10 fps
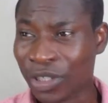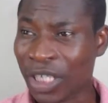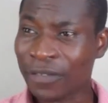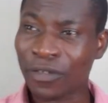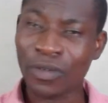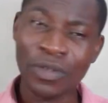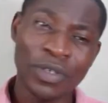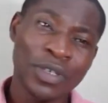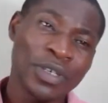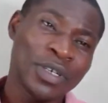successful
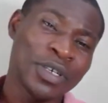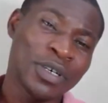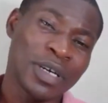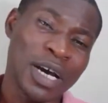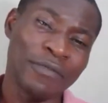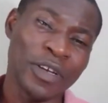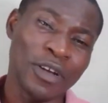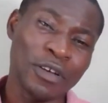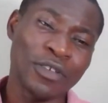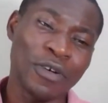have a
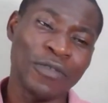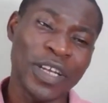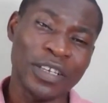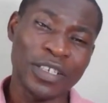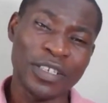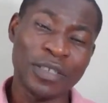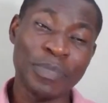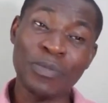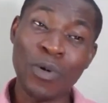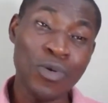lot of lessons.
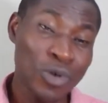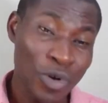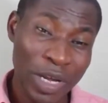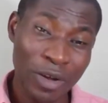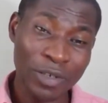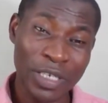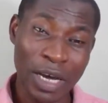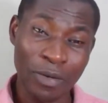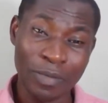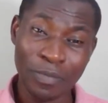People who know a lot
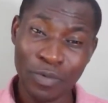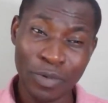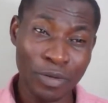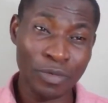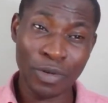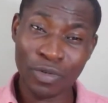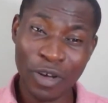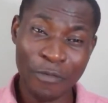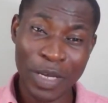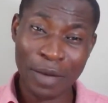now, those who
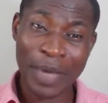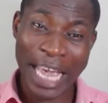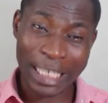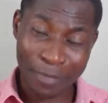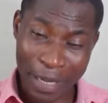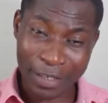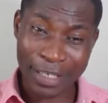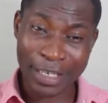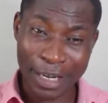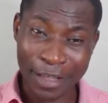have become experts
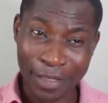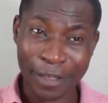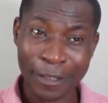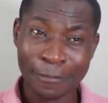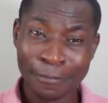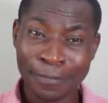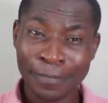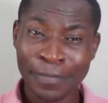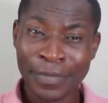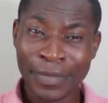in anything,
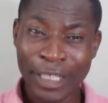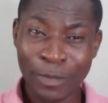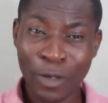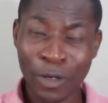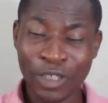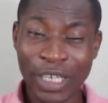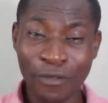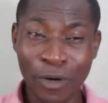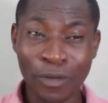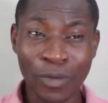is because they
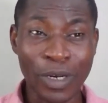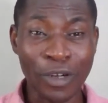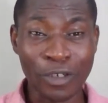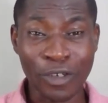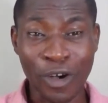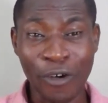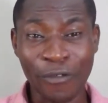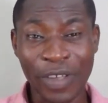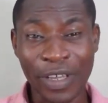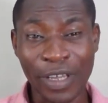have gone through a lot
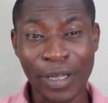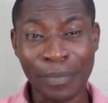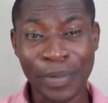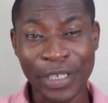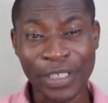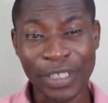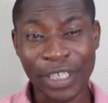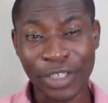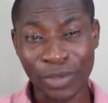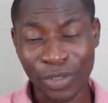of pressing
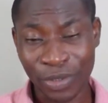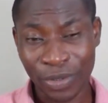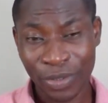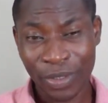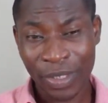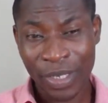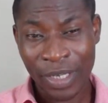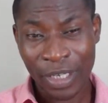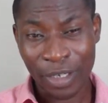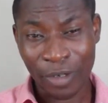issues.
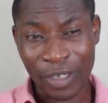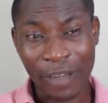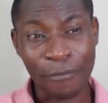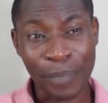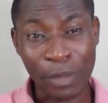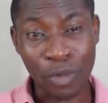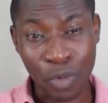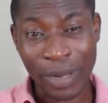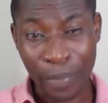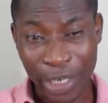You know, they have been
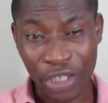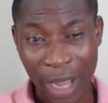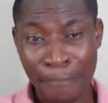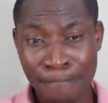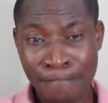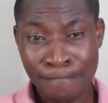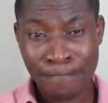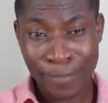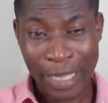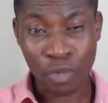through the pressure.
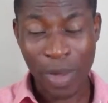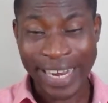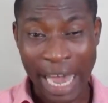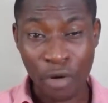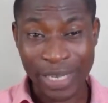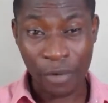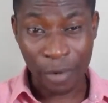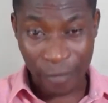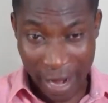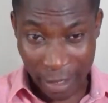That's why now they are
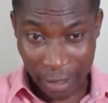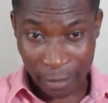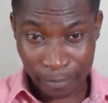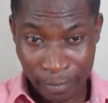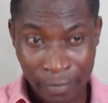refined.